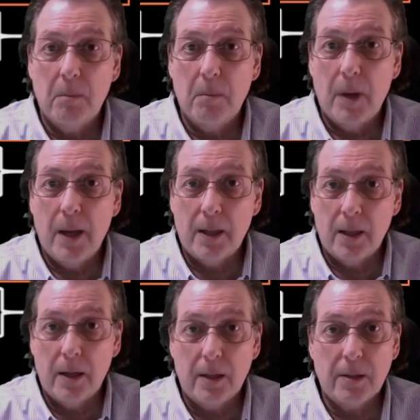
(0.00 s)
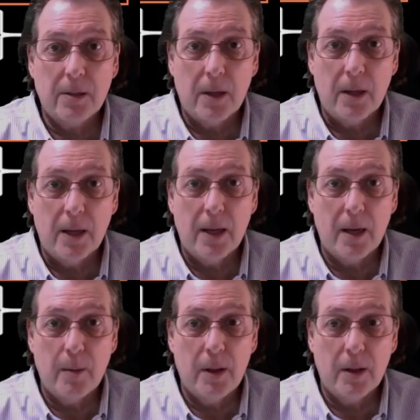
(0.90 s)
analytics and A I
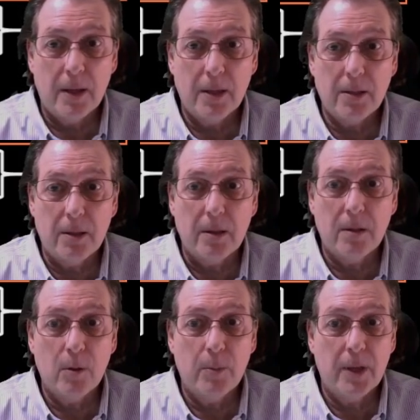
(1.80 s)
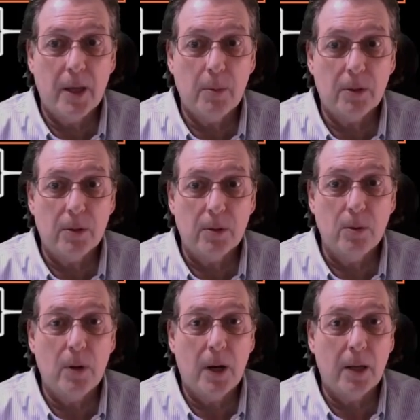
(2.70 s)
M L against it, you'll be able
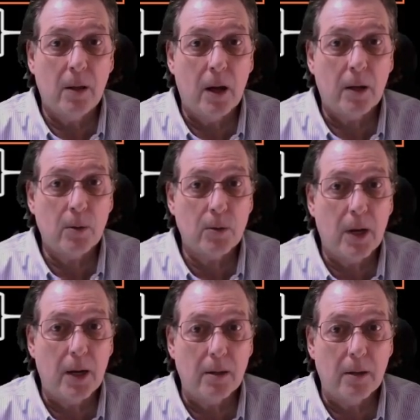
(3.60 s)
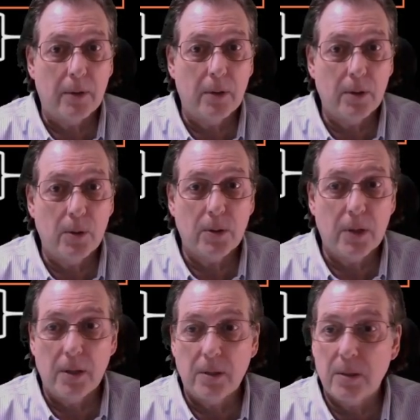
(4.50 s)
to unlock those higher level use
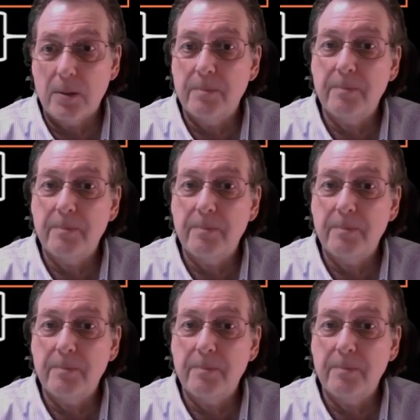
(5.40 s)
cases.